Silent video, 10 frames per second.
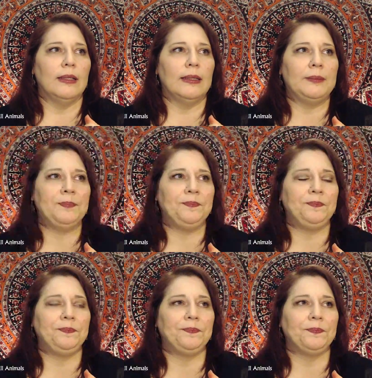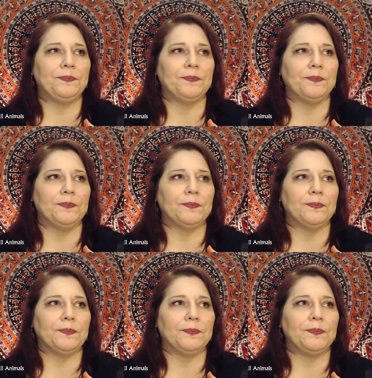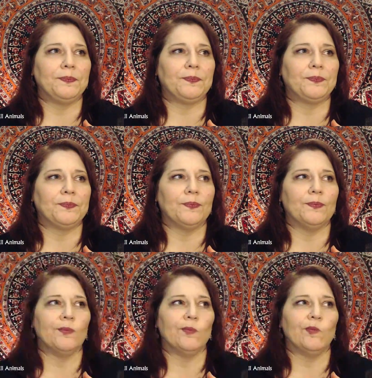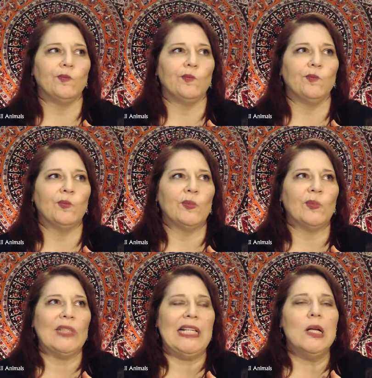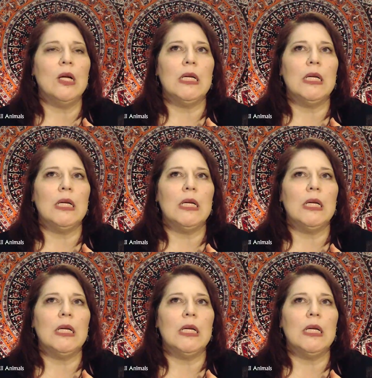No one is speaking in this clip.